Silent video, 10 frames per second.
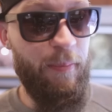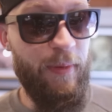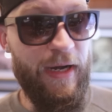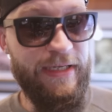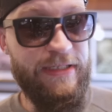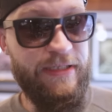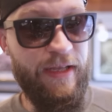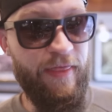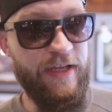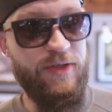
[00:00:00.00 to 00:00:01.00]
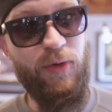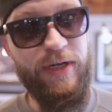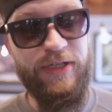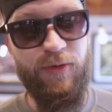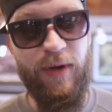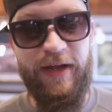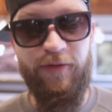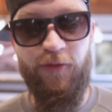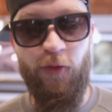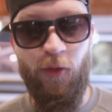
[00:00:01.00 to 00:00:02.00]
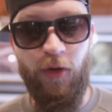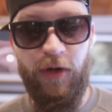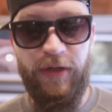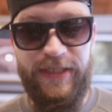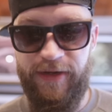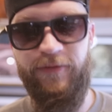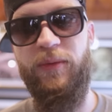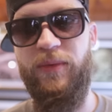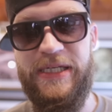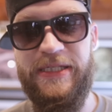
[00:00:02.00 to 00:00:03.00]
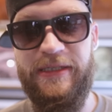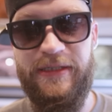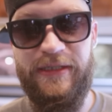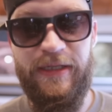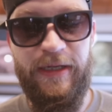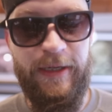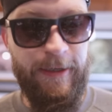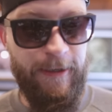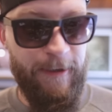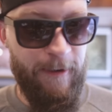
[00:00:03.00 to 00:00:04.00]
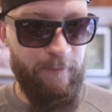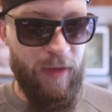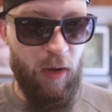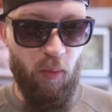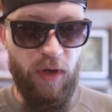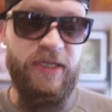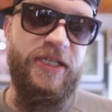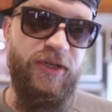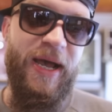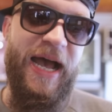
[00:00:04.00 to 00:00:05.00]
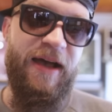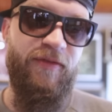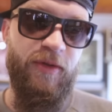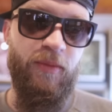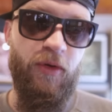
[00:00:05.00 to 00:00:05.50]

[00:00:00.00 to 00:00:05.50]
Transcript: But this one is great for different reasons. Once you have them,